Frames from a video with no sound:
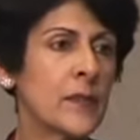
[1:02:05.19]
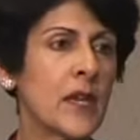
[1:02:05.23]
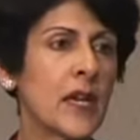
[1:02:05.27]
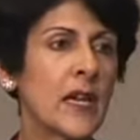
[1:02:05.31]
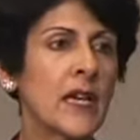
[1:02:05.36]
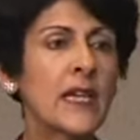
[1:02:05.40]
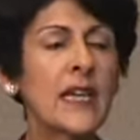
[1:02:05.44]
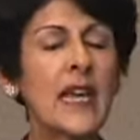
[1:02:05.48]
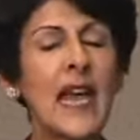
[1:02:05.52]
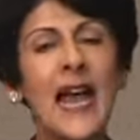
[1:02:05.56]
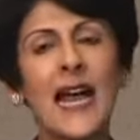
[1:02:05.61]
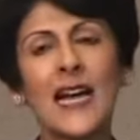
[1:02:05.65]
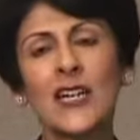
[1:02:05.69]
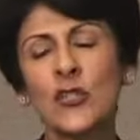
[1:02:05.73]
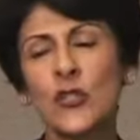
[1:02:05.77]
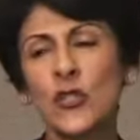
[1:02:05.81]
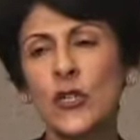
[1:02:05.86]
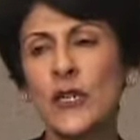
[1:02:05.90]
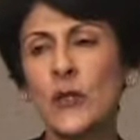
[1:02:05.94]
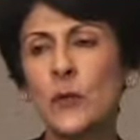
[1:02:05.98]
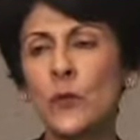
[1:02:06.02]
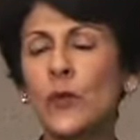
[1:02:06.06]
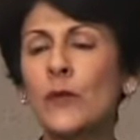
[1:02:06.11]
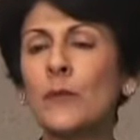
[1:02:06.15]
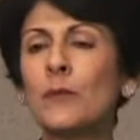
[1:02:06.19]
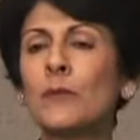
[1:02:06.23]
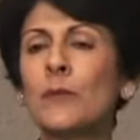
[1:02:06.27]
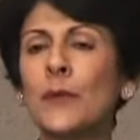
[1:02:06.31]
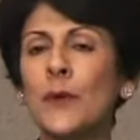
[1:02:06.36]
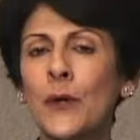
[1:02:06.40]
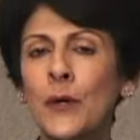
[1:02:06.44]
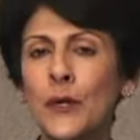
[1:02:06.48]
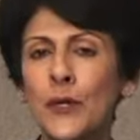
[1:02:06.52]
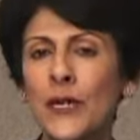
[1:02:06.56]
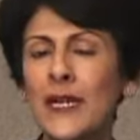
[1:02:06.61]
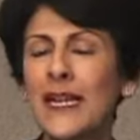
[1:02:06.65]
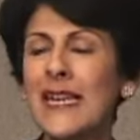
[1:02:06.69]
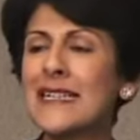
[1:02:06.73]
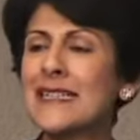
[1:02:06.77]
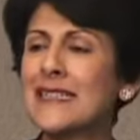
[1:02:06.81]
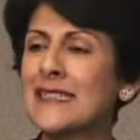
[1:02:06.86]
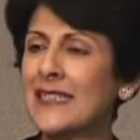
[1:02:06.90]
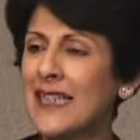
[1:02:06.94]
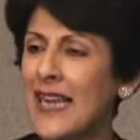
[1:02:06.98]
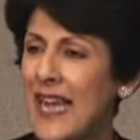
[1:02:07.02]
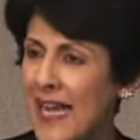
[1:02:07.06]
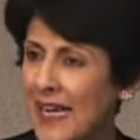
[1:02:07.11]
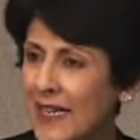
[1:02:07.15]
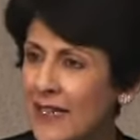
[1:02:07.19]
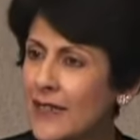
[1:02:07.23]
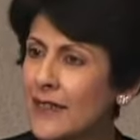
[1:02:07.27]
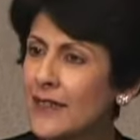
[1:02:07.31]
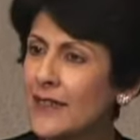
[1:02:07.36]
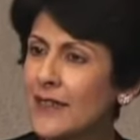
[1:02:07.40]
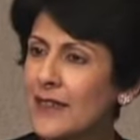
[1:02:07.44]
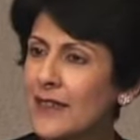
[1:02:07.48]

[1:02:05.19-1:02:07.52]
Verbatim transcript: he actually would burn his leg